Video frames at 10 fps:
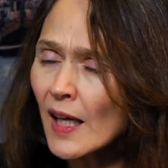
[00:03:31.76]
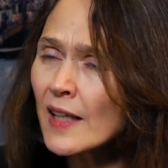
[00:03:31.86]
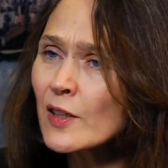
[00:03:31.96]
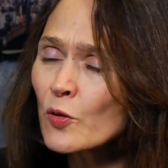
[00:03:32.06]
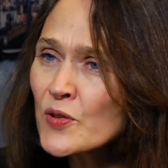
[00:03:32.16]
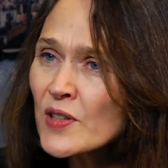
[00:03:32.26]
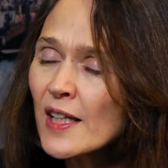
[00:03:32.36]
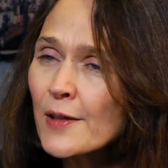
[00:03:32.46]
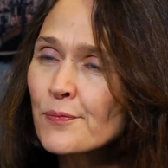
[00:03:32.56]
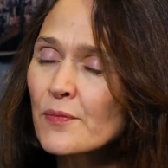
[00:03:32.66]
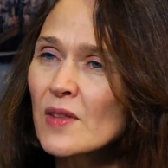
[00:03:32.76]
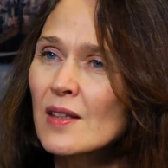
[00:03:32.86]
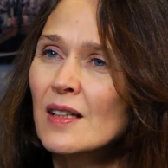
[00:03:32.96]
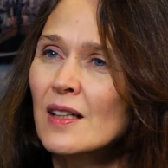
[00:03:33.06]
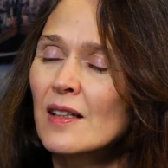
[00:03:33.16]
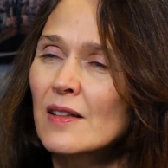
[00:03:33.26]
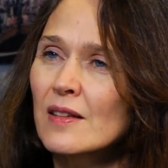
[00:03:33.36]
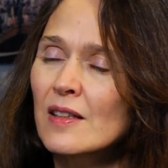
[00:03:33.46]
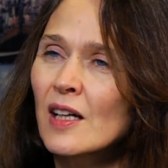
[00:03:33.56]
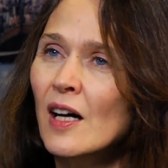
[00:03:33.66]
and also
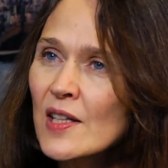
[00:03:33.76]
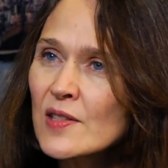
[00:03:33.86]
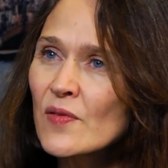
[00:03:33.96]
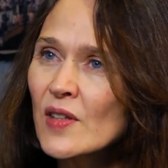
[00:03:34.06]
the kinds